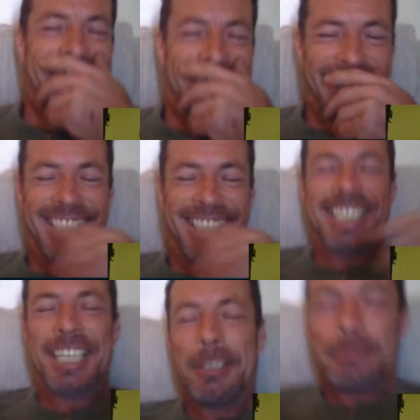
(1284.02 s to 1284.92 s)
Sorry,
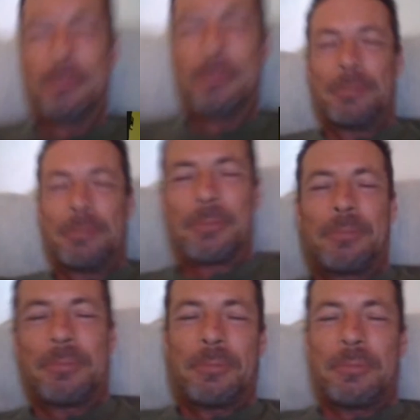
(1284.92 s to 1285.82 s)
Mike. Now you can
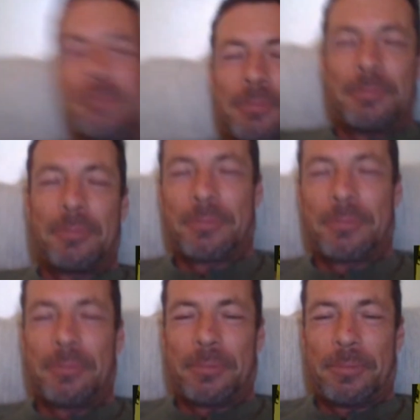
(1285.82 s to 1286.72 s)
go ahead. Go ahead.
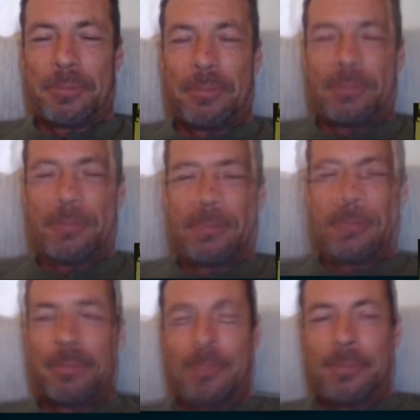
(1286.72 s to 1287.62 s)

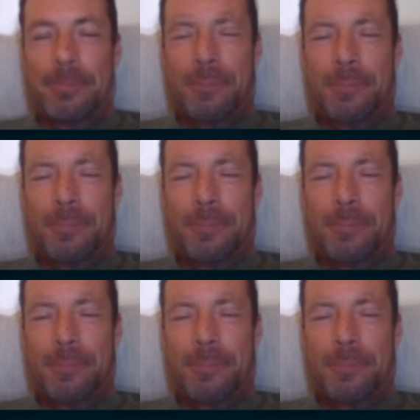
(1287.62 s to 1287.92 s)
Oh.